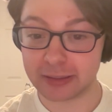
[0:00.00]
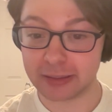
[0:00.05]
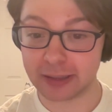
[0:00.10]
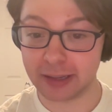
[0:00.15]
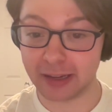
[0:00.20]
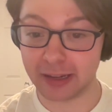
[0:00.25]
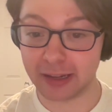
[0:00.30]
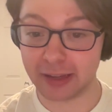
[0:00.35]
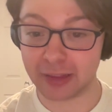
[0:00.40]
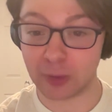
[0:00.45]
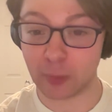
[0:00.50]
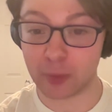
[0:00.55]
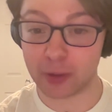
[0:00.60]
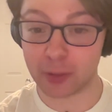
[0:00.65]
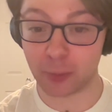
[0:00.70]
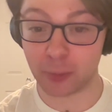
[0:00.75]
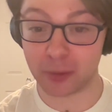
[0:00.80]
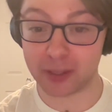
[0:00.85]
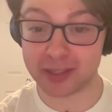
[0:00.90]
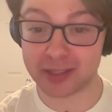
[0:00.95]
And I think
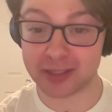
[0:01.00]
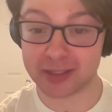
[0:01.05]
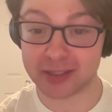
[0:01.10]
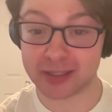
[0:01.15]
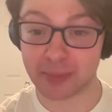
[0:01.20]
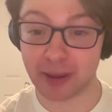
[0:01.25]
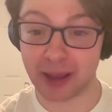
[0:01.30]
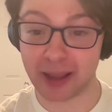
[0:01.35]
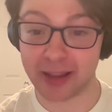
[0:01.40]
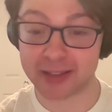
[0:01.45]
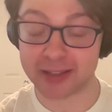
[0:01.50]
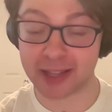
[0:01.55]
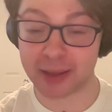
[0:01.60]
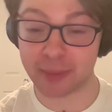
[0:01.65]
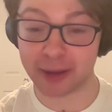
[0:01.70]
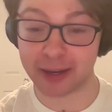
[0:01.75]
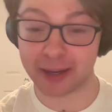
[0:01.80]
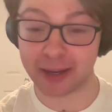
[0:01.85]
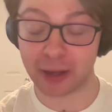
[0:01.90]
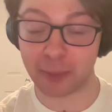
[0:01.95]
with recency bias that
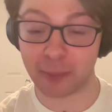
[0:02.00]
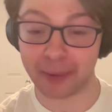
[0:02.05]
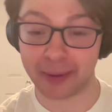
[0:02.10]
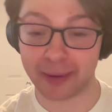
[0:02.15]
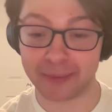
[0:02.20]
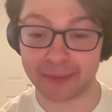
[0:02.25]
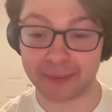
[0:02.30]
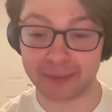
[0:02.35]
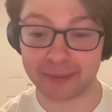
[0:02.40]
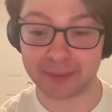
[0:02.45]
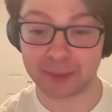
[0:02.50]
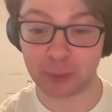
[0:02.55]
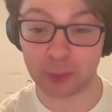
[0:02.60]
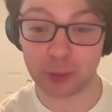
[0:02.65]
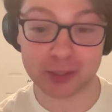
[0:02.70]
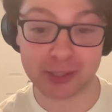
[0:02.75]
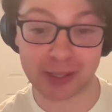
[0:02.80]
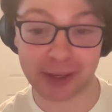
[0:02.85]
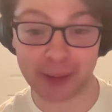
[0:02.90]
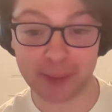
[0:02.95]
might help me. We'll
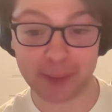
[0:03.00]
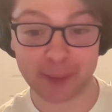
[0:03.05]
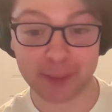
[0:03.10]
see.